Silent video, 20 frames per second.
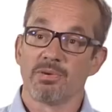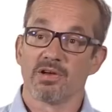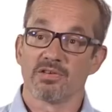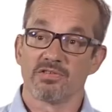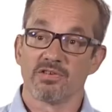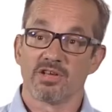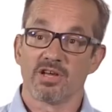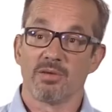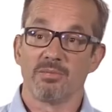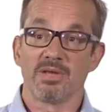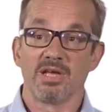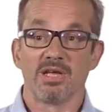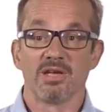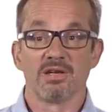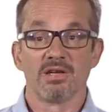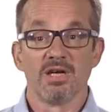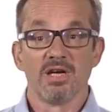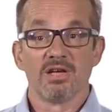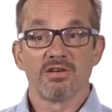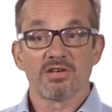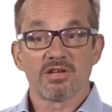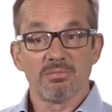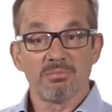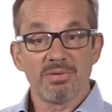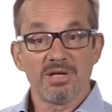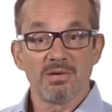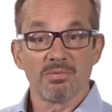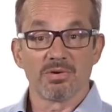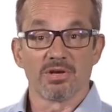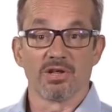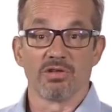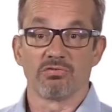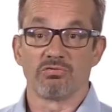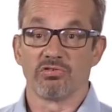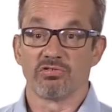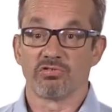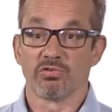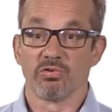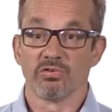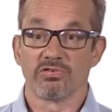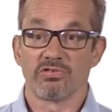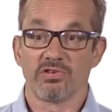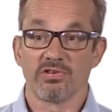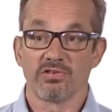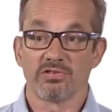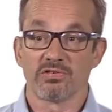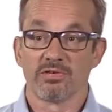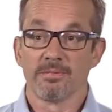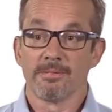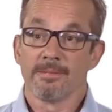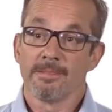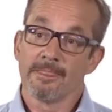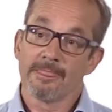person coming in to compete with those resources.